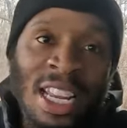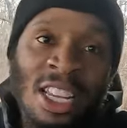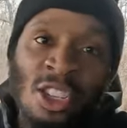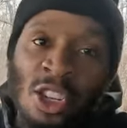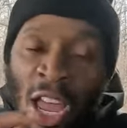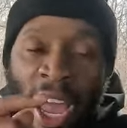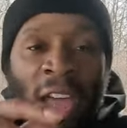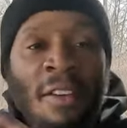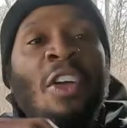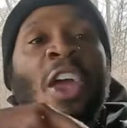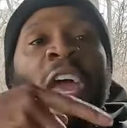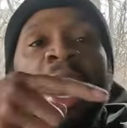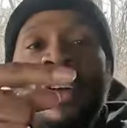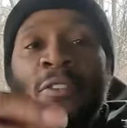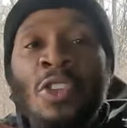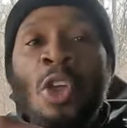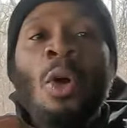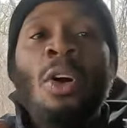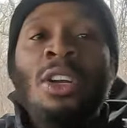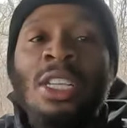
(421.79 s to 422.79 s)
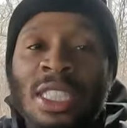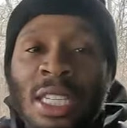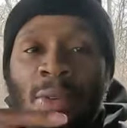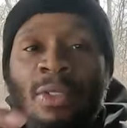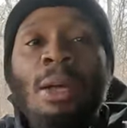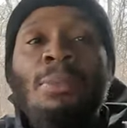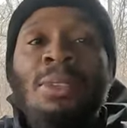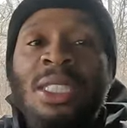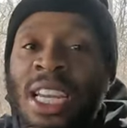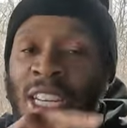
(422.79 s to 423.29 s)
And if, if you
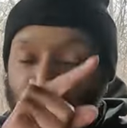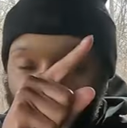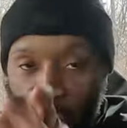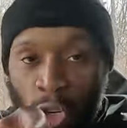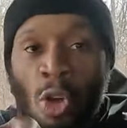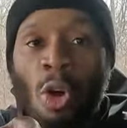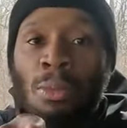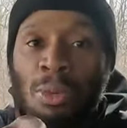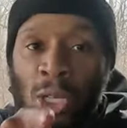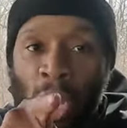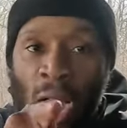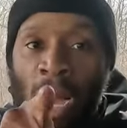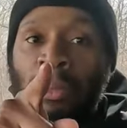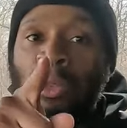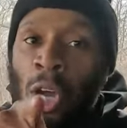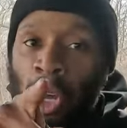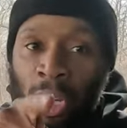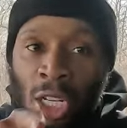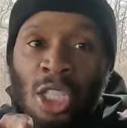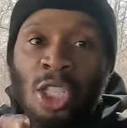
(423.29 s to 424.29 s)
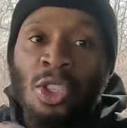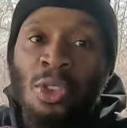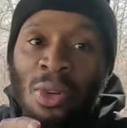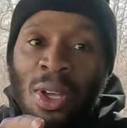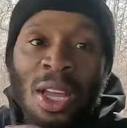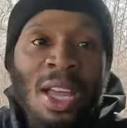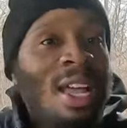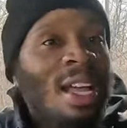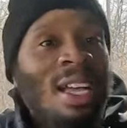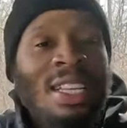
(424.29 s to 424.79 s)
understand what I'm saying, you know I'm, talk, I'm talking to you.